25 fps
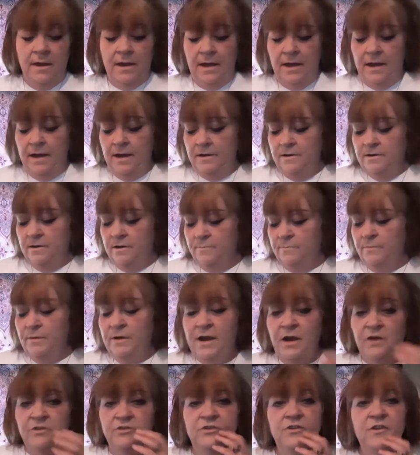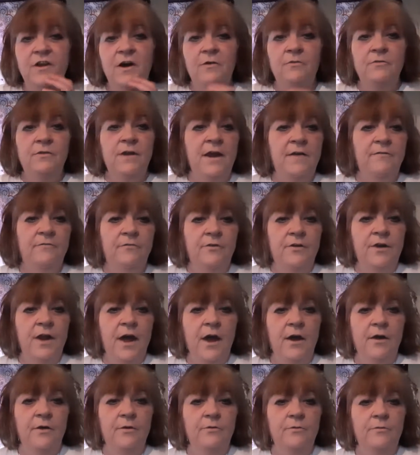And uh, because you don't never
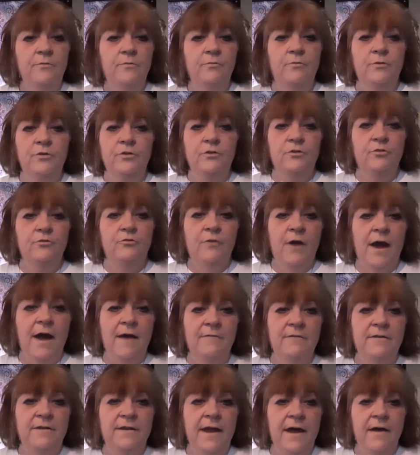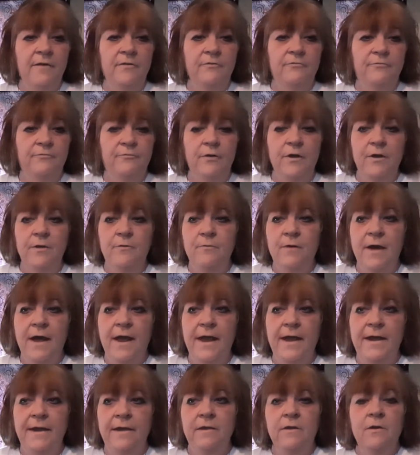know when you're driving down a
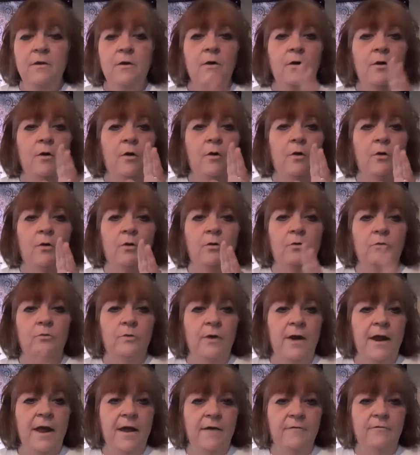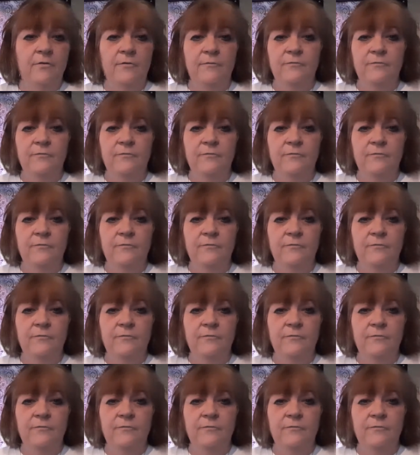freeway or whatever.